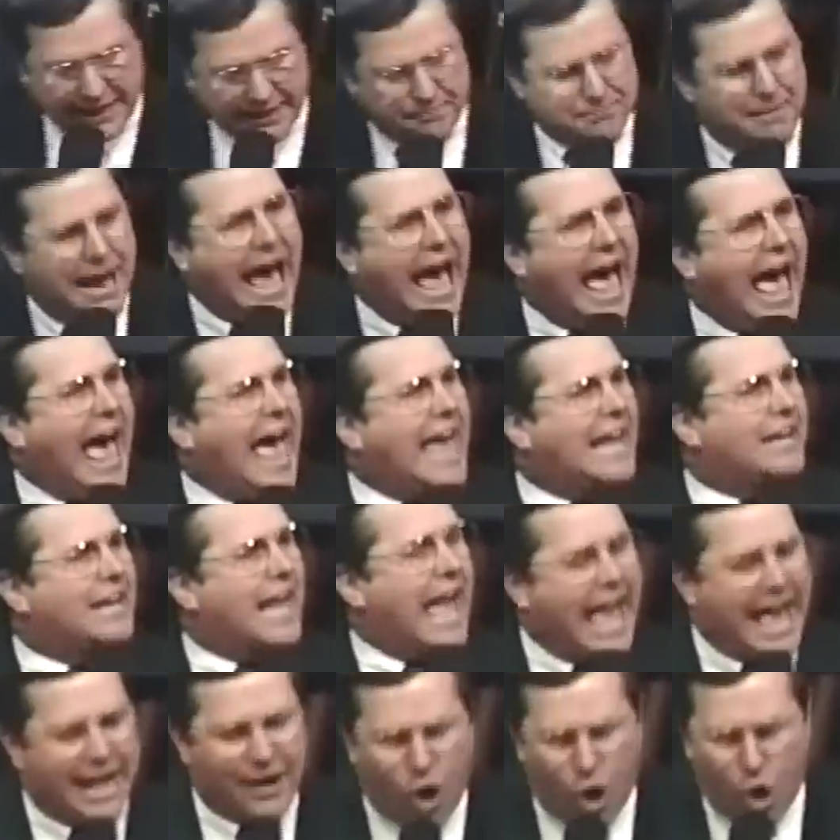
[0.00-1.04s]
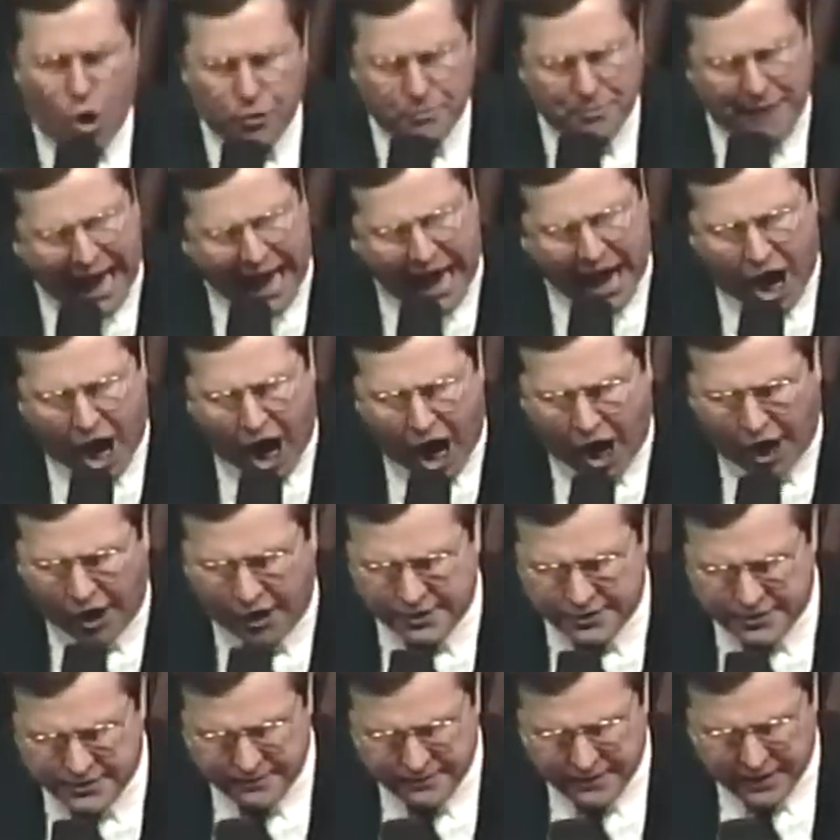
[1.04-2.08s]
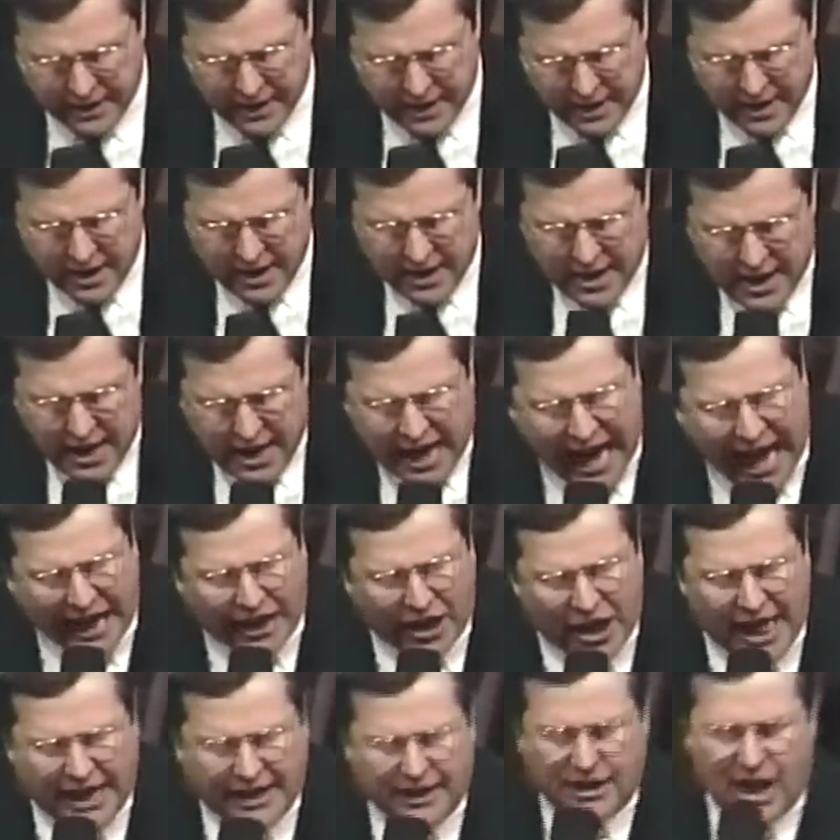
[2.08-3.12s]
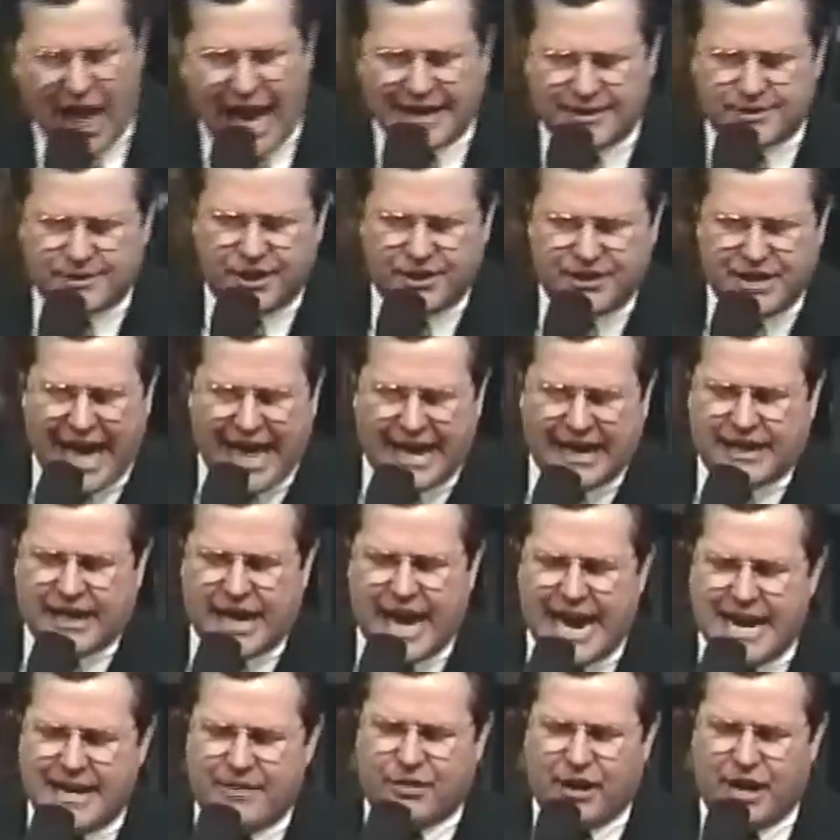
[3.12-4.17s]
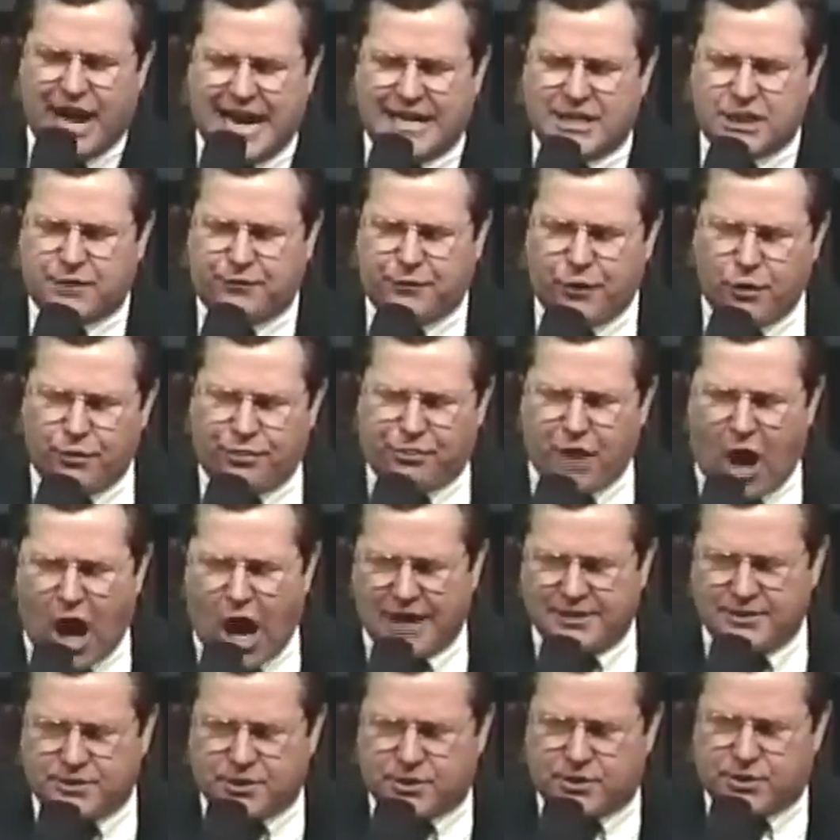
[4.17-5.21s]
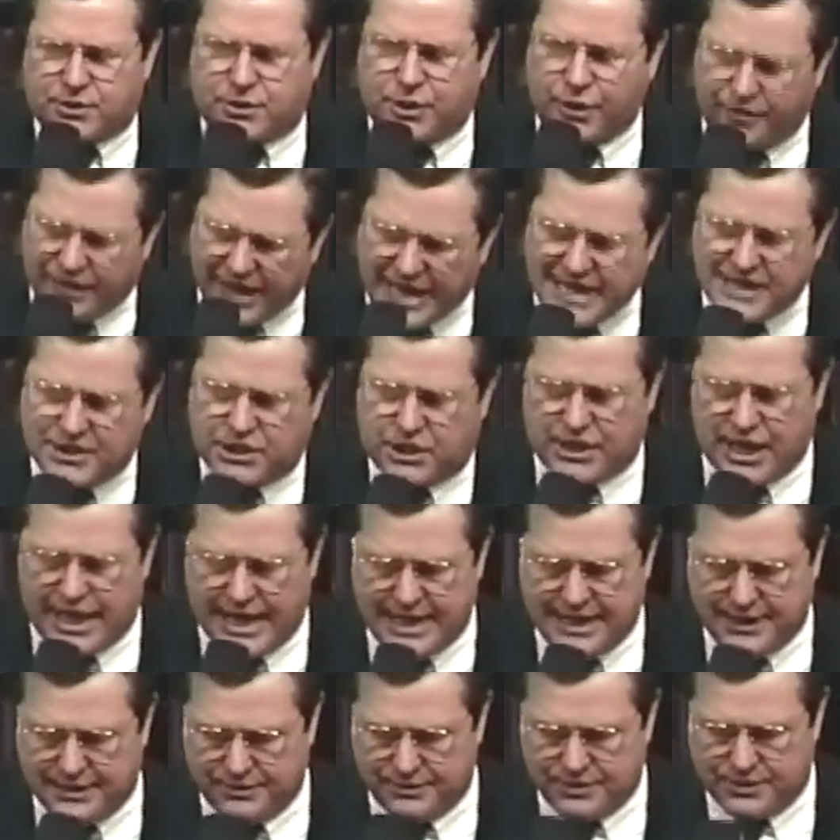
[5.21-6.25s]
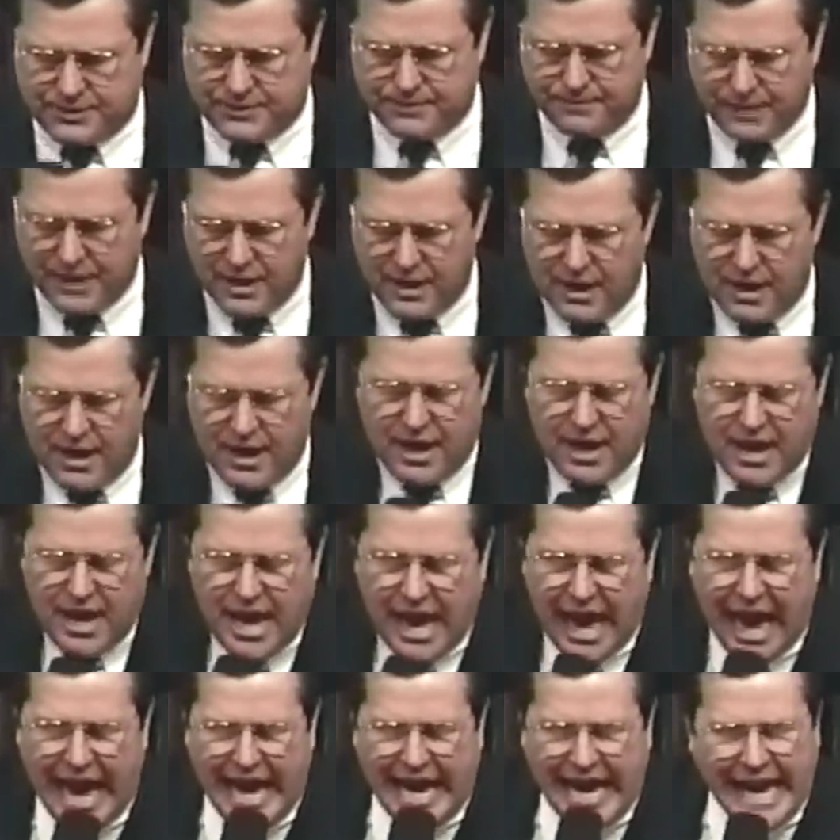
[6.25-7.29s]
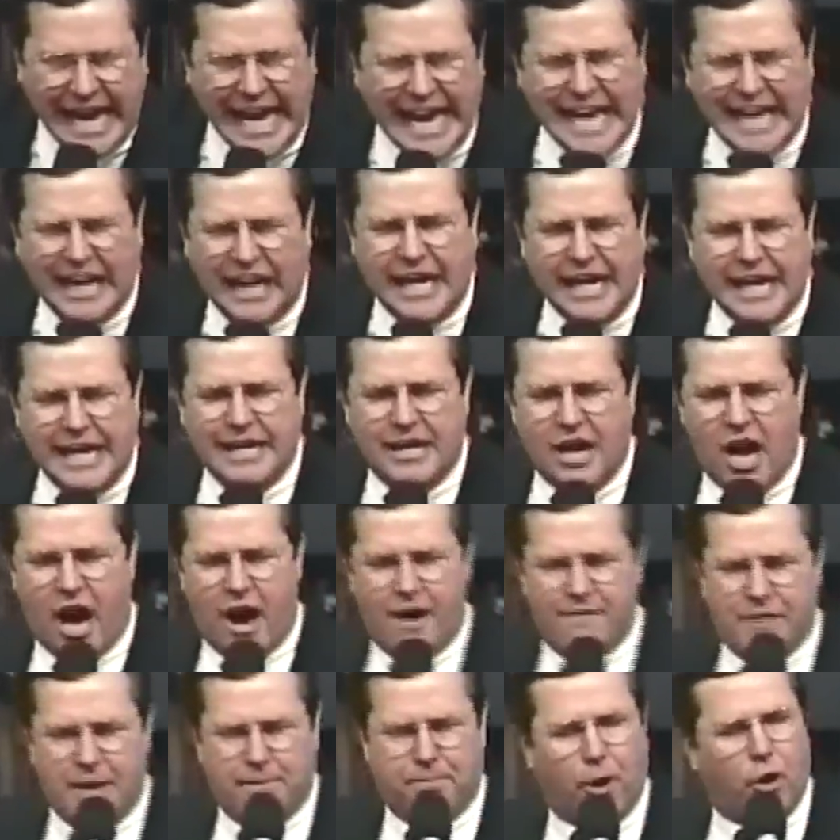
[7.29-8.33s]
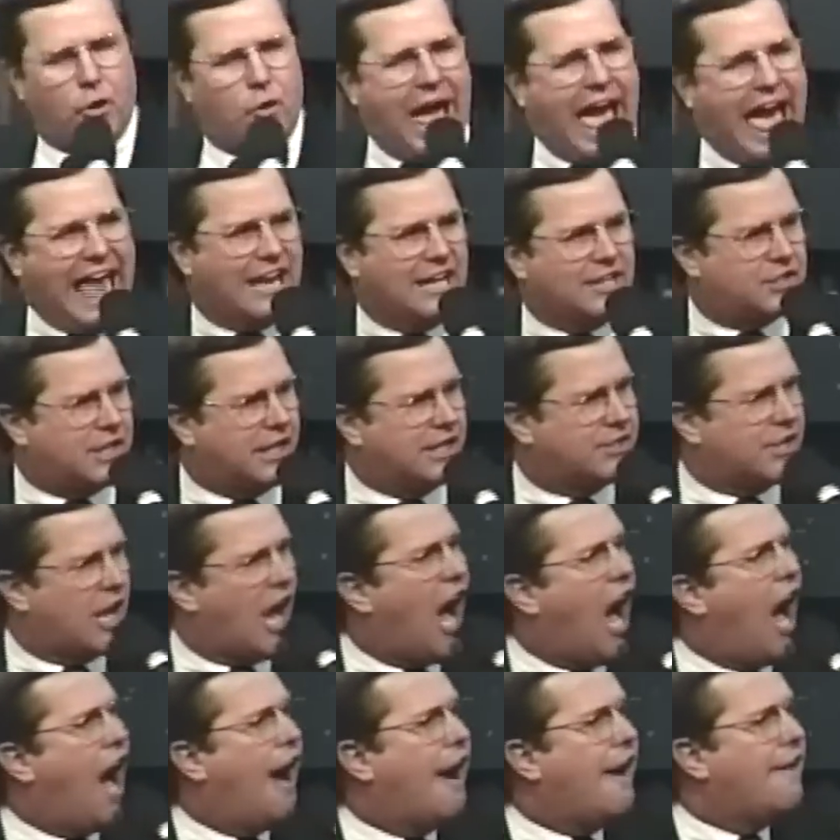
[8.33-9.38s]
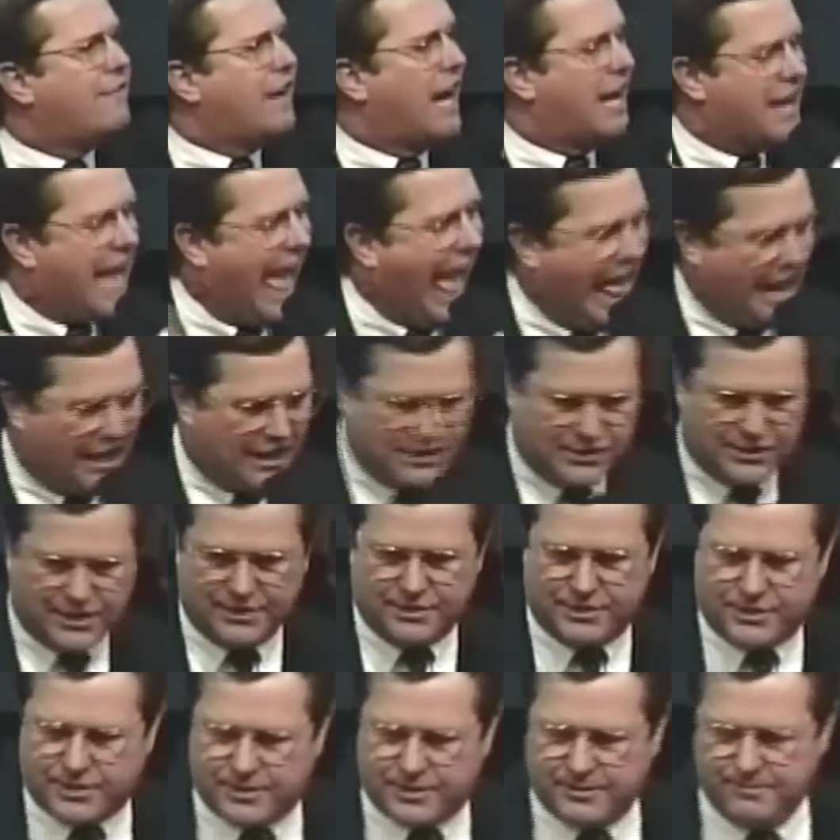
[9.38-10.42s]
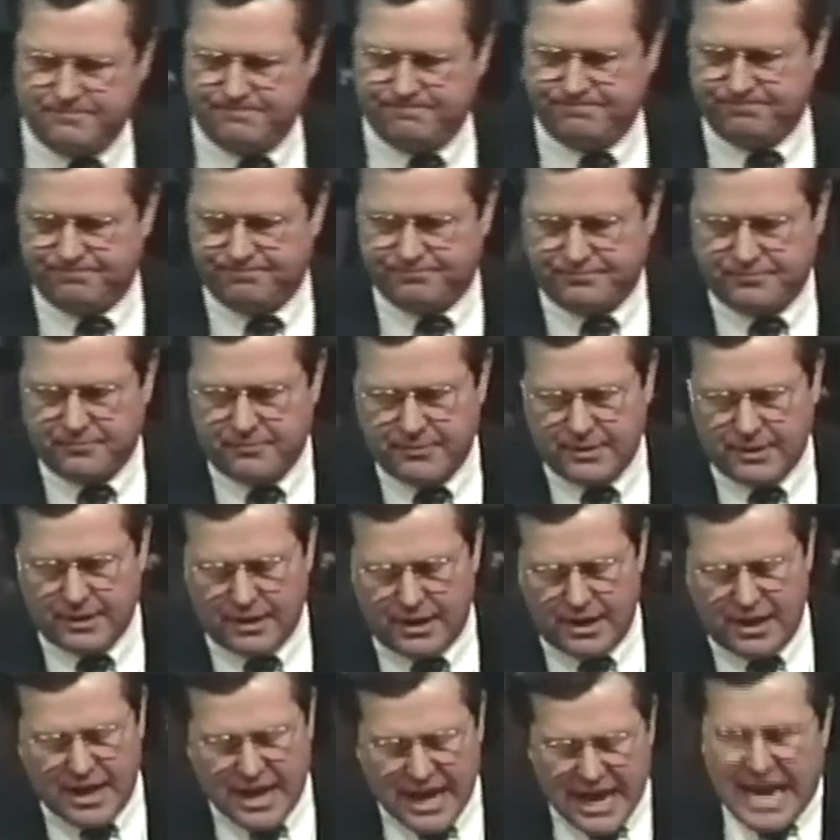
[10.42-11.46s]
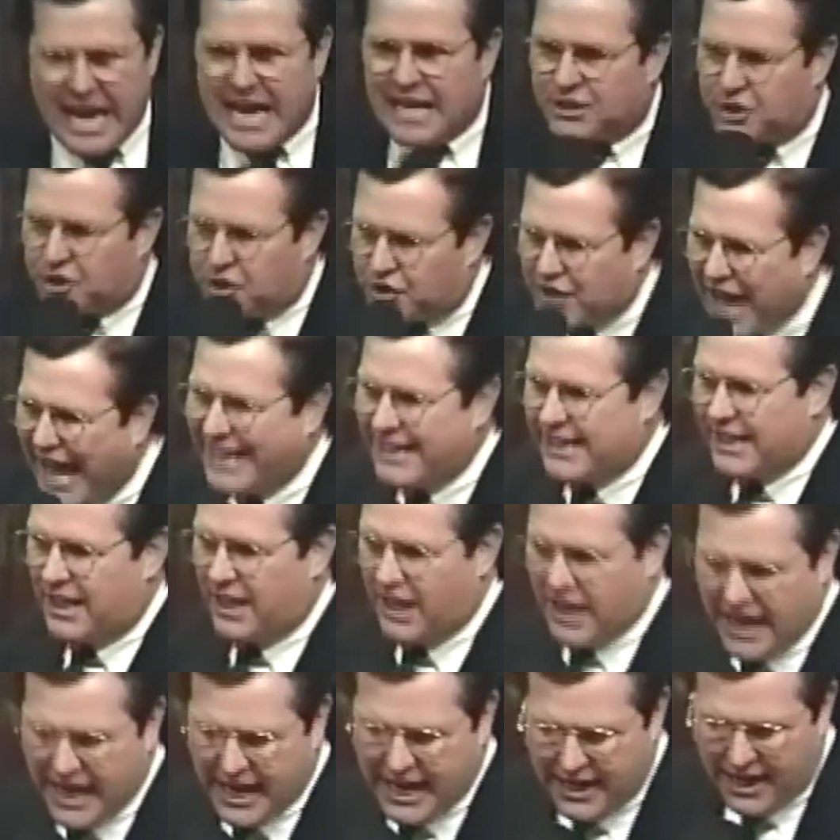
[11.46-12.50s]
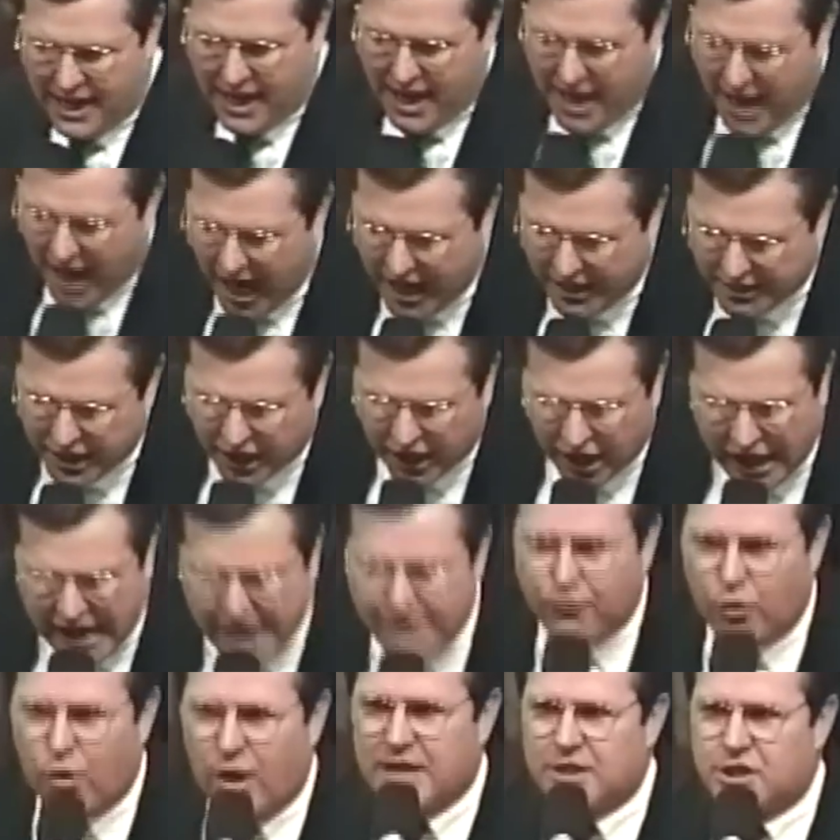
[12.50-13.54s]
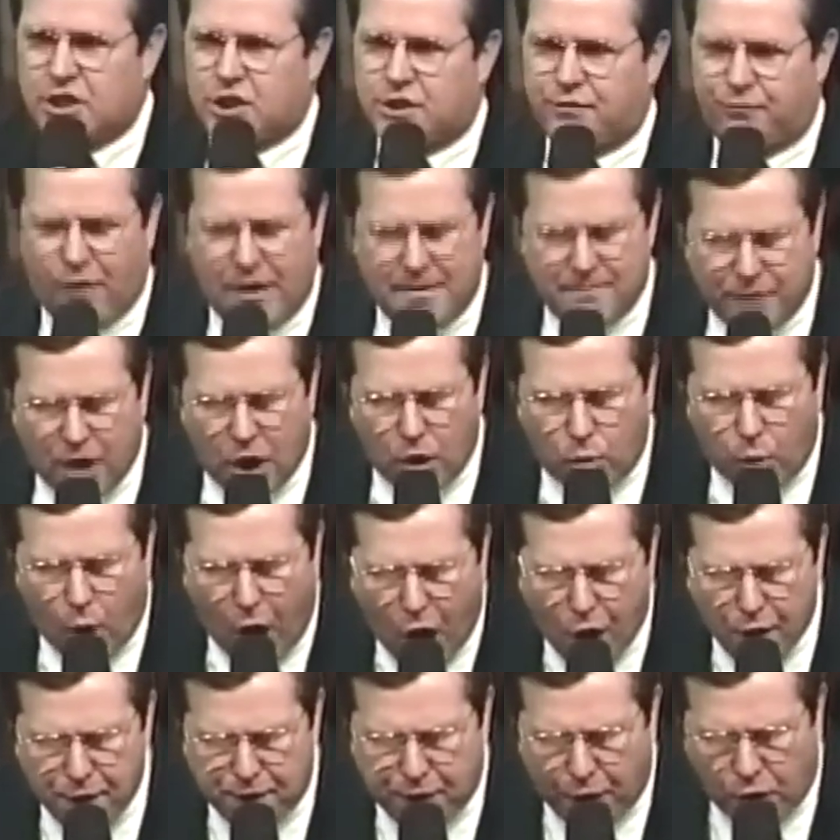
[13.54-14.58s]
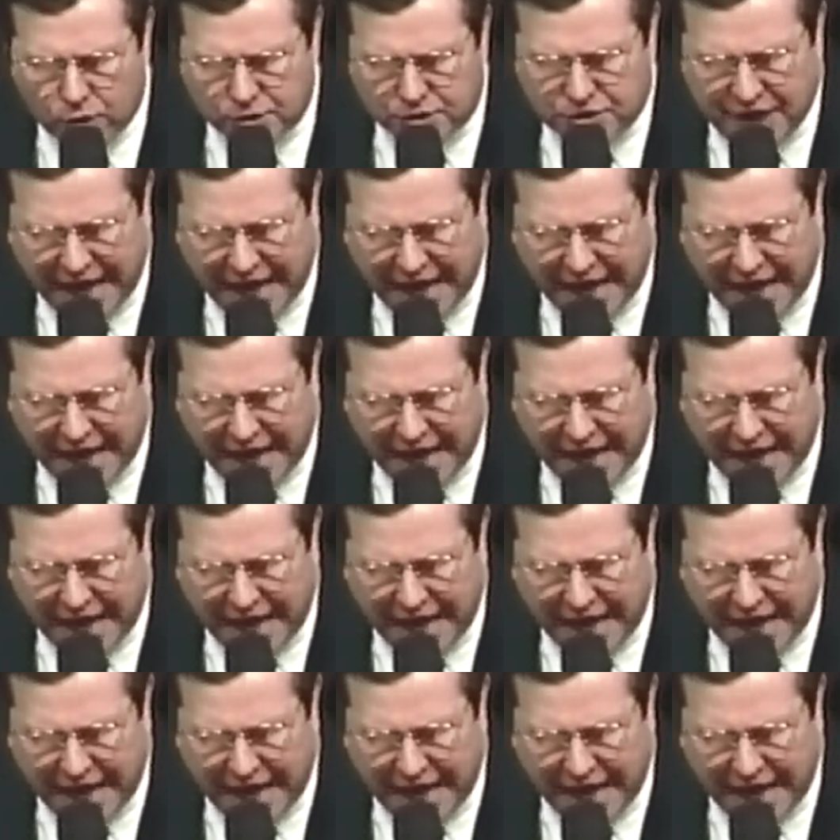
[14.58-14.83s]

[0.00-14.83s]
in mind and on my heart, I'd like to dedicate the next few thoughts to these things. A healing of the paralysis of analysis. Secondly, a deliverance from the woeful